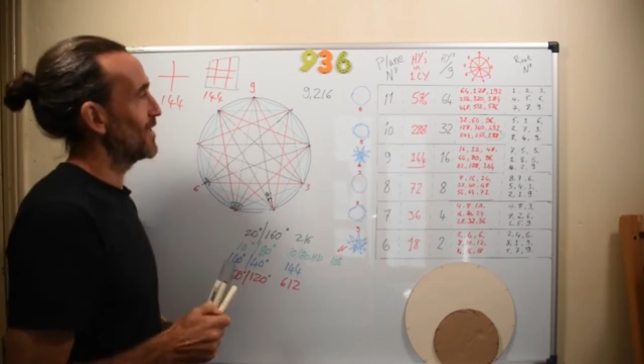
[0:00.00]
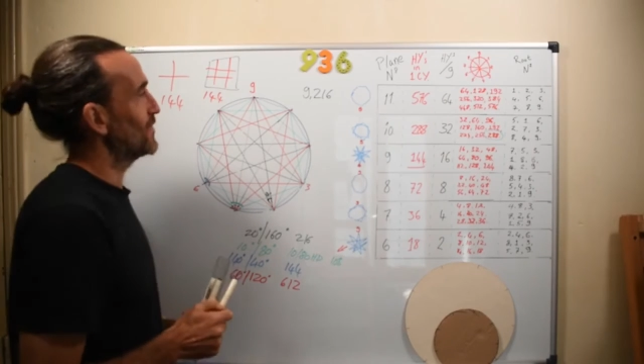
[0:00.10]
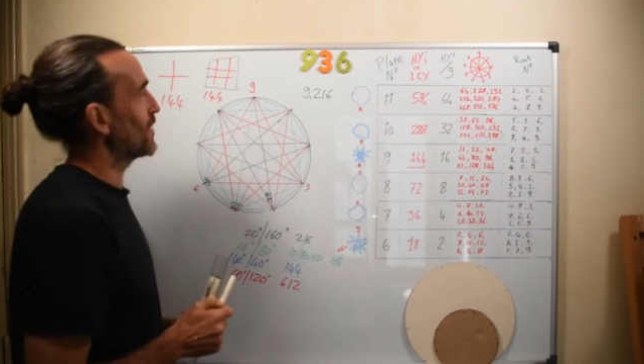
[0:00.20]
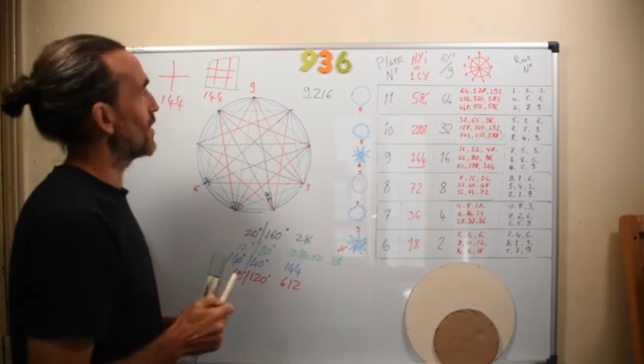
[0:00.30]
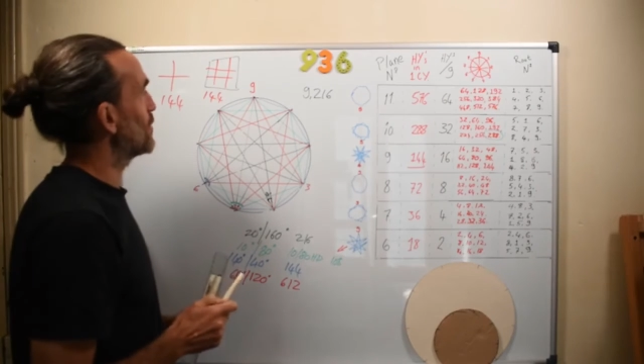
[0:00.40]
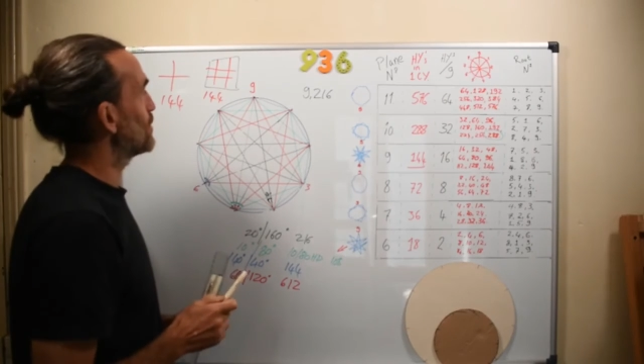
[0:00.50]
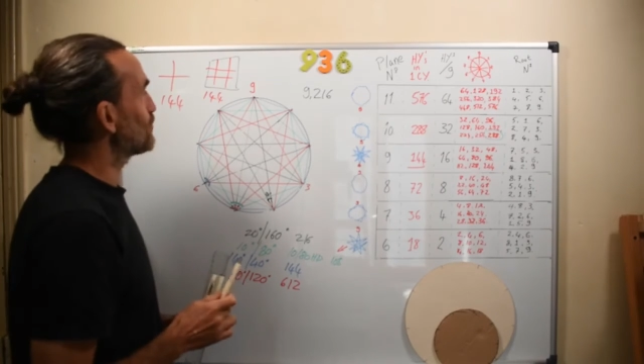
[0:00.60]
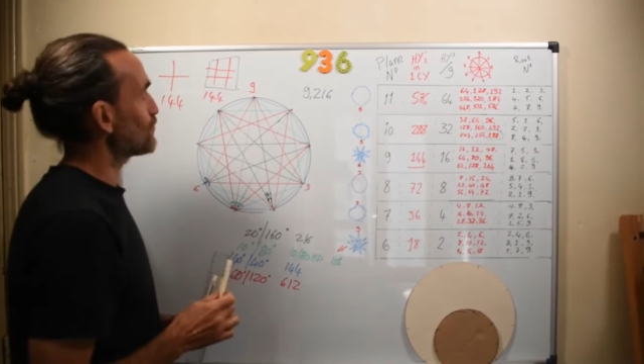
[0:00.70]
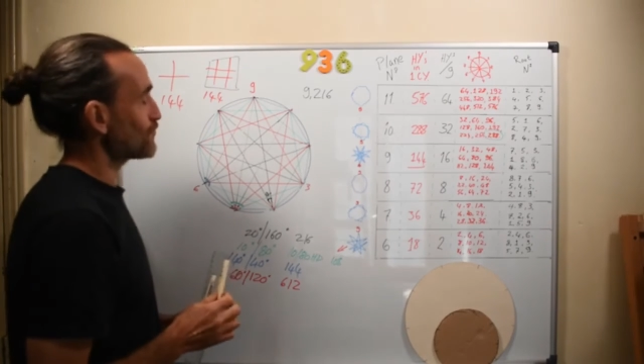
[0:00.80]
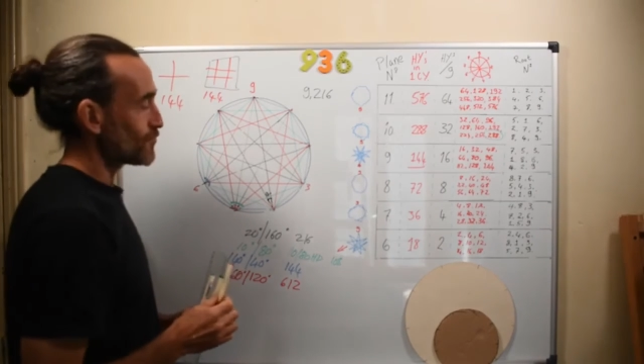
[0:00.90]
So,
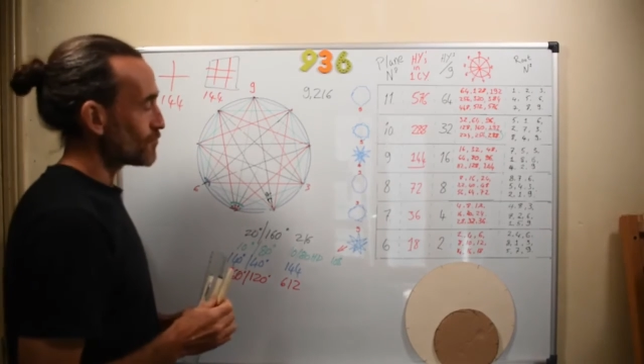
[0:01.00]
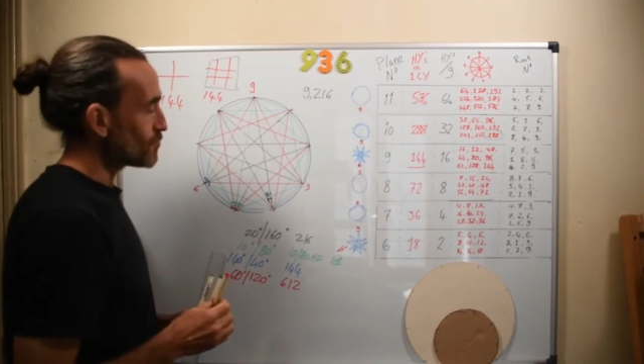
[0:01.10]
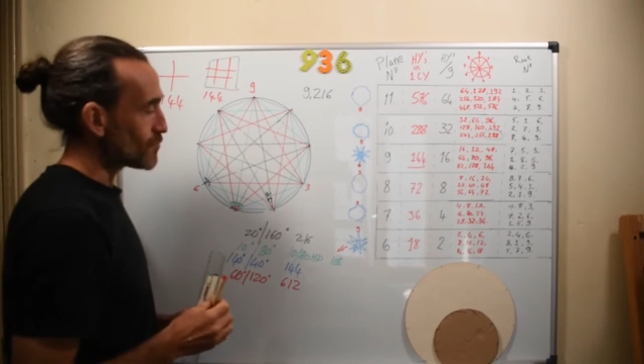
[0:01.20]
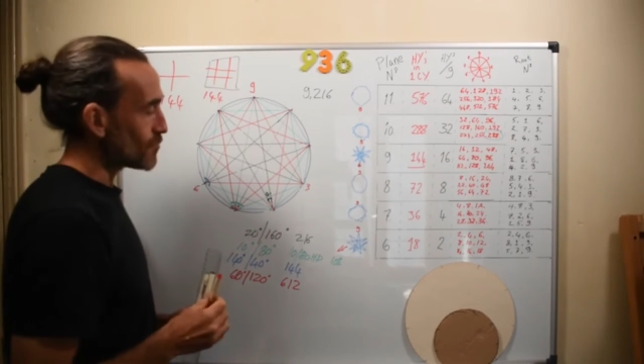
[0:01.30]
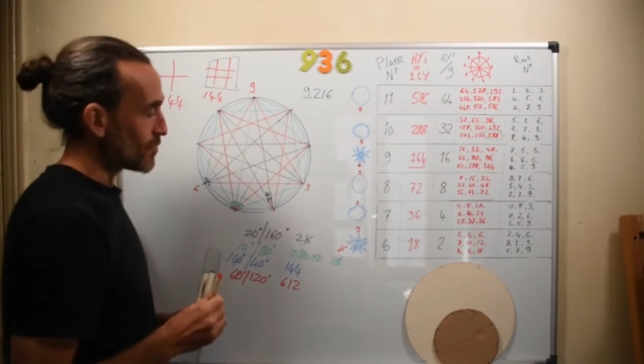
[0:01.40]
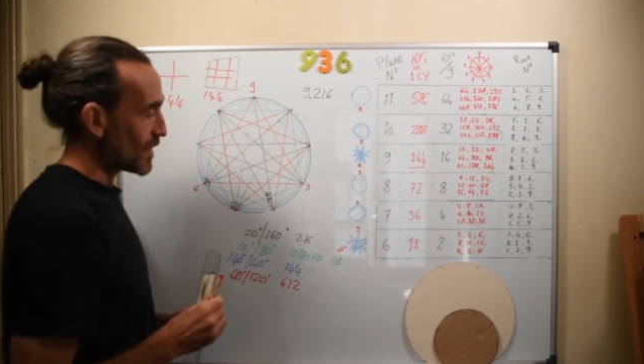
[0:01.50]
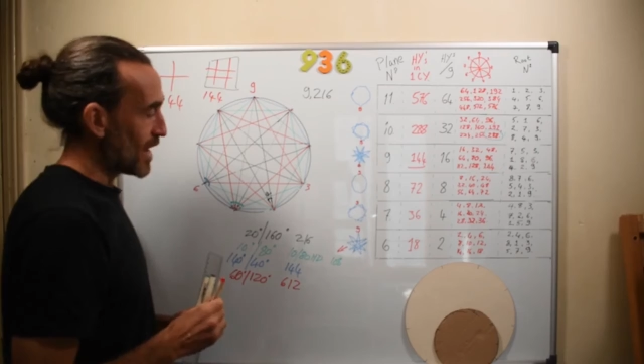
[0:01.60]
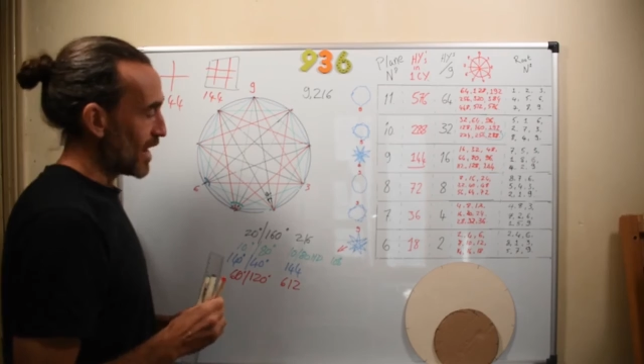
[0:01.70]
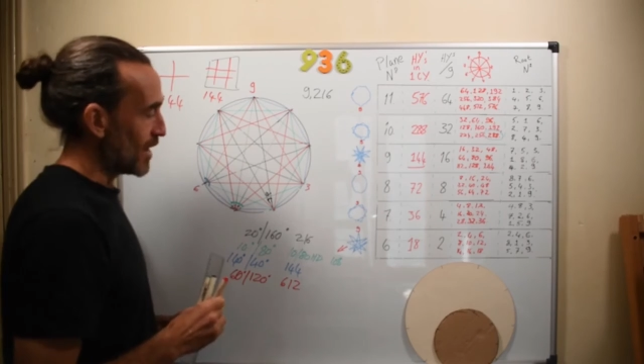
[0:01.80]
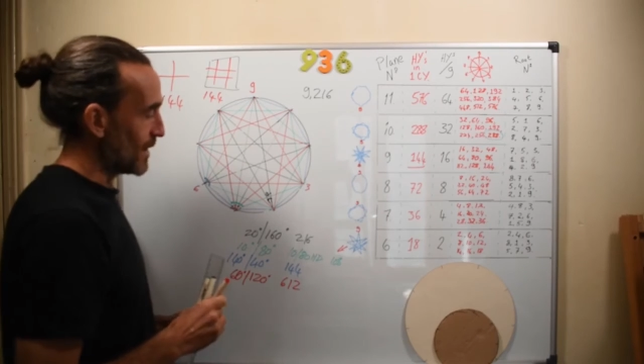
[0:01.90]

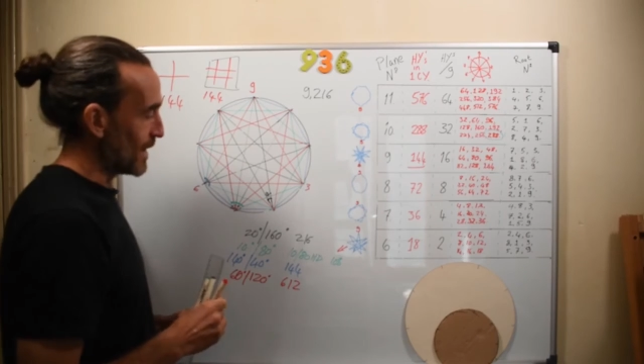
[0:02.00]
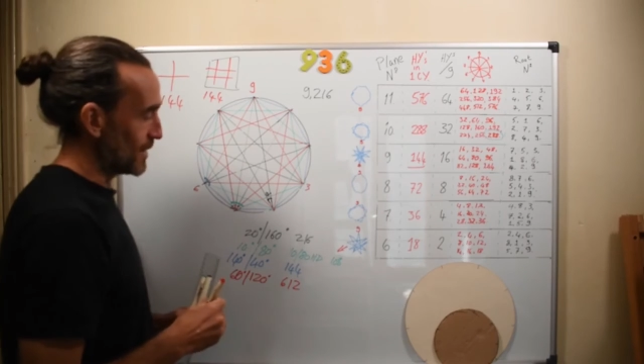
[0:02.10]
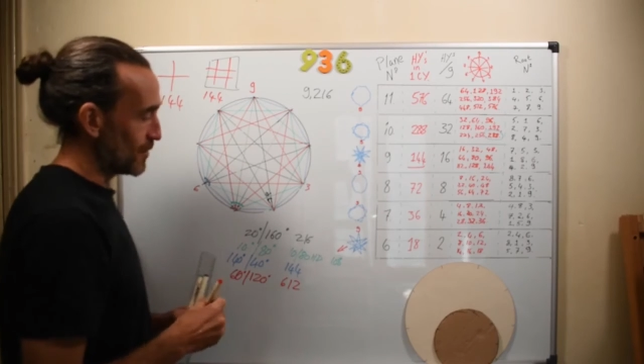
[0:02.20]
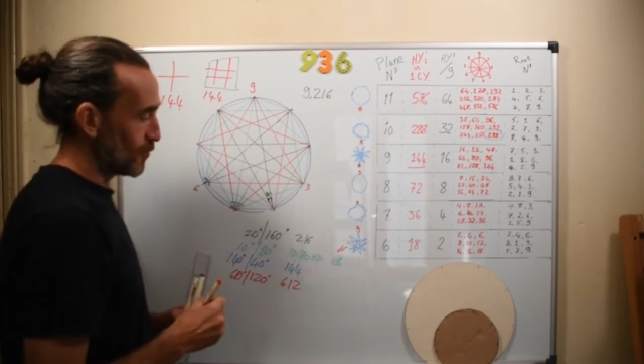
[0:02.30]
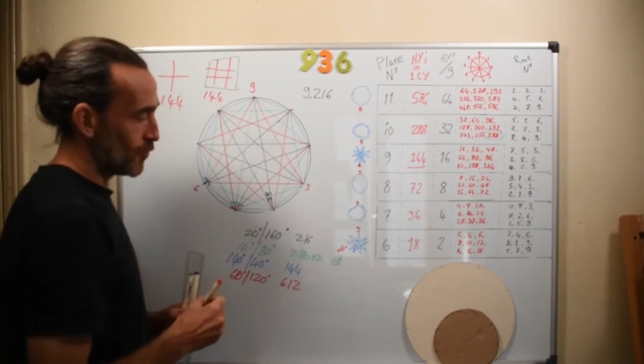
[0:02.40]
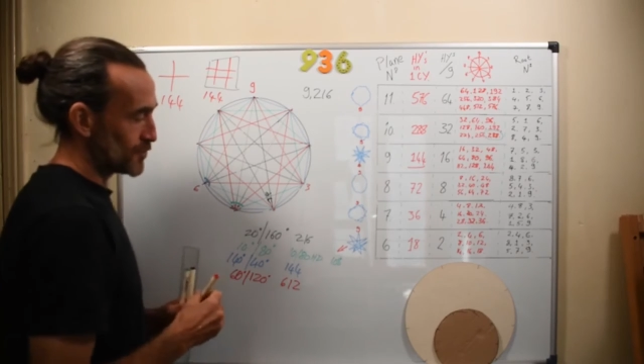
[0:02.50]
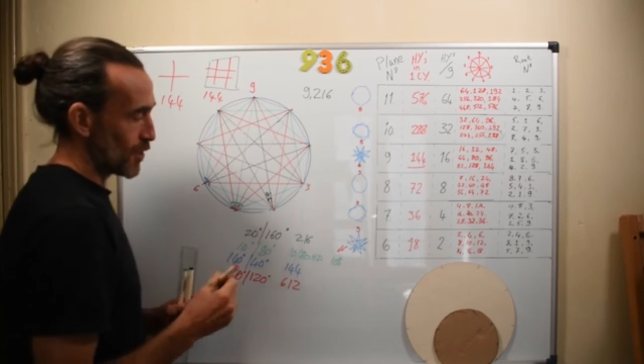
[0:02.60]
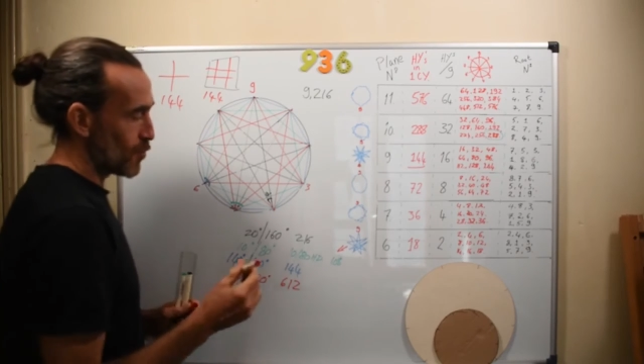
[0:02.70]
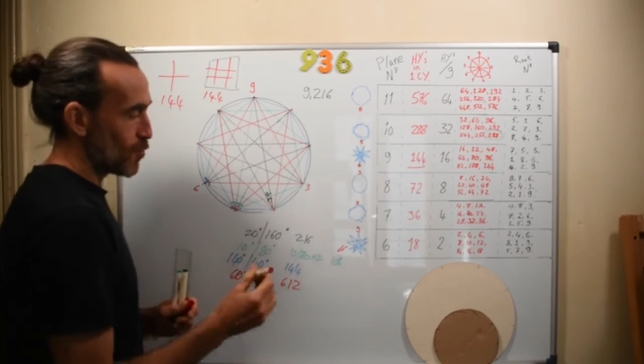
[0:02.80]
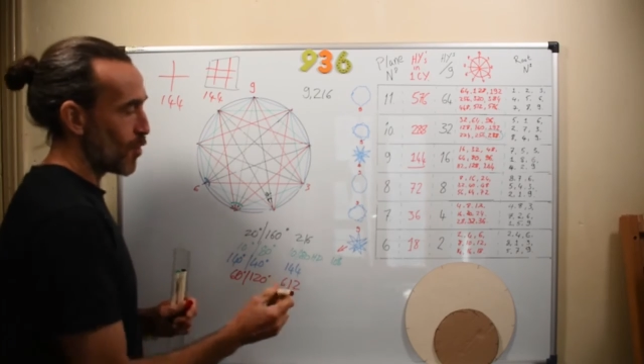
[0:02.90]
and
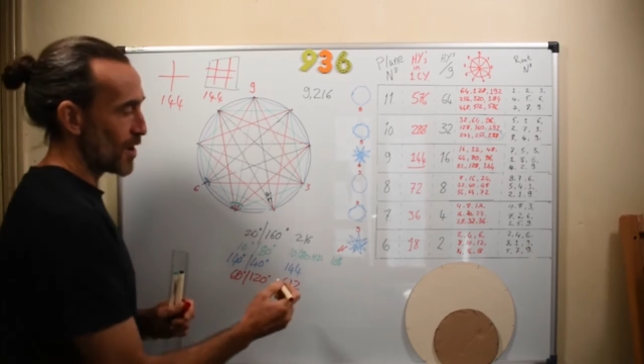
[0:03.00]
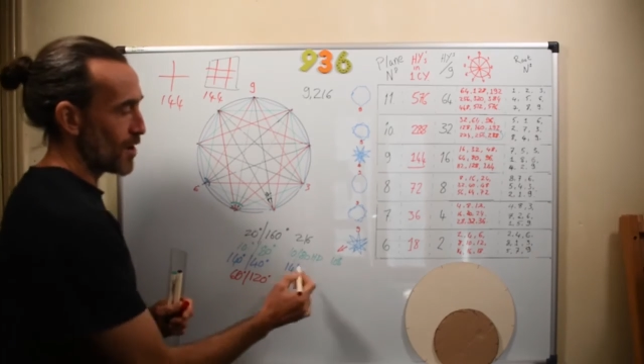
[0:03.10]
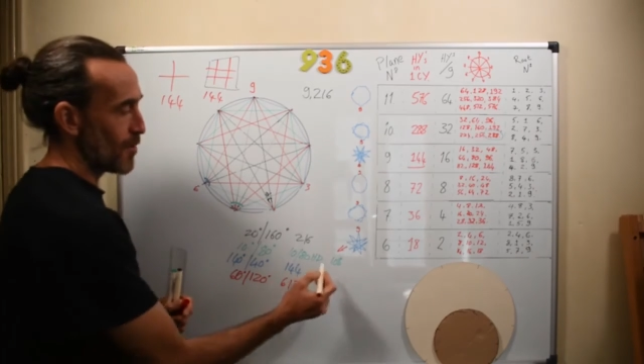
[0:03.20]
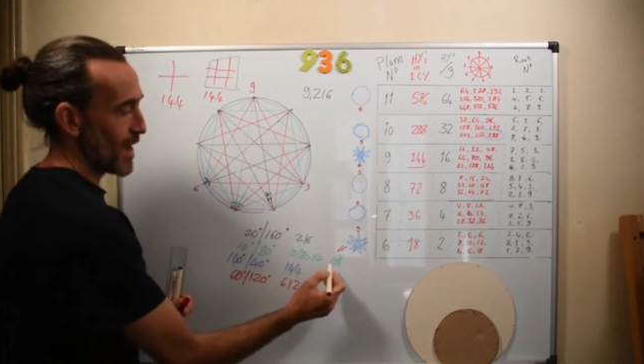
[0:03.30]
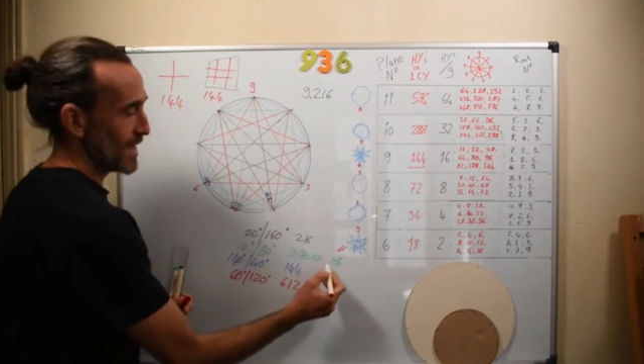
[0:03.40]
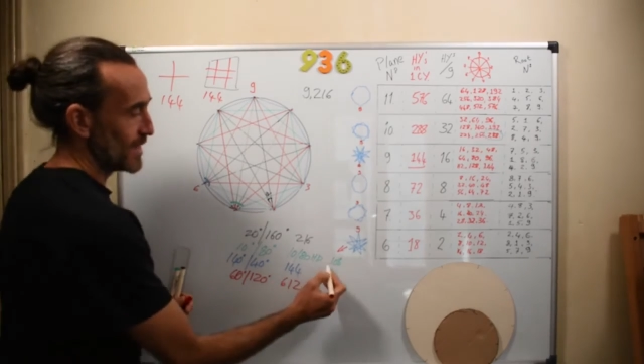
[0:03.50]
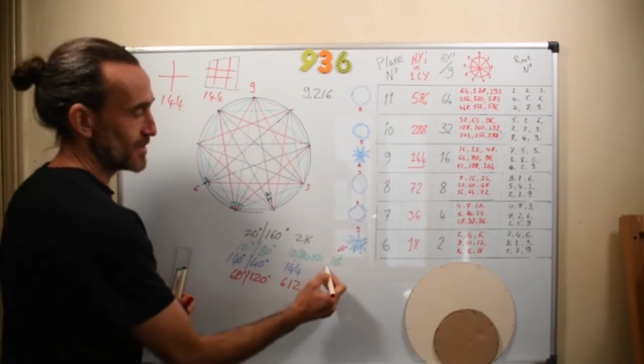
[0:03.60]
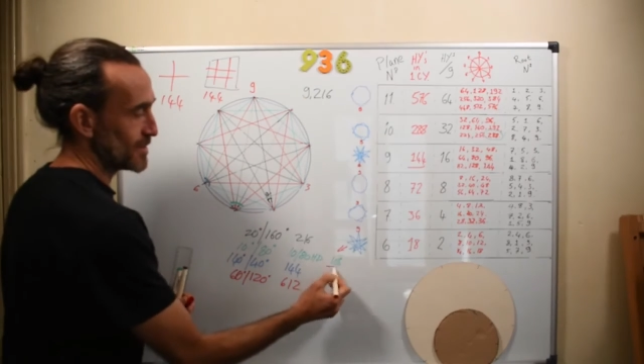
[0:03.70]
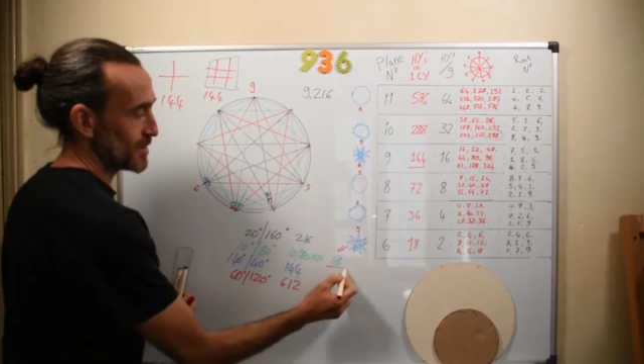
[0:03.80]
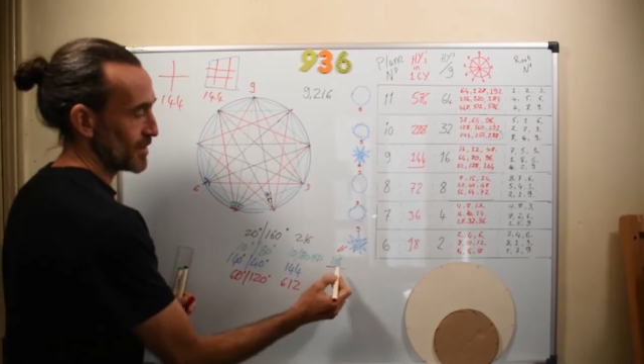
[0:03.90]
also
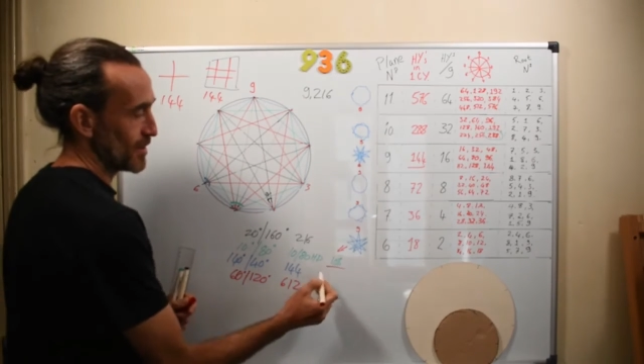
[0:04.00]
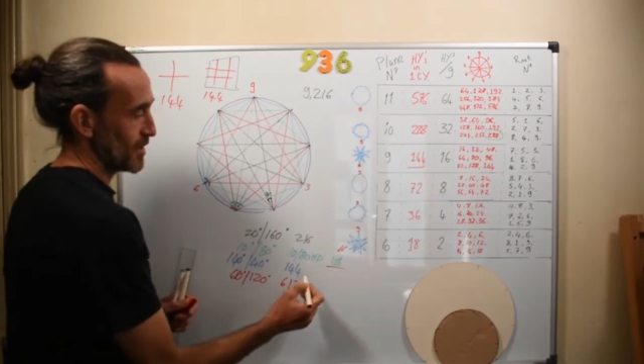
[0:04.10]
108,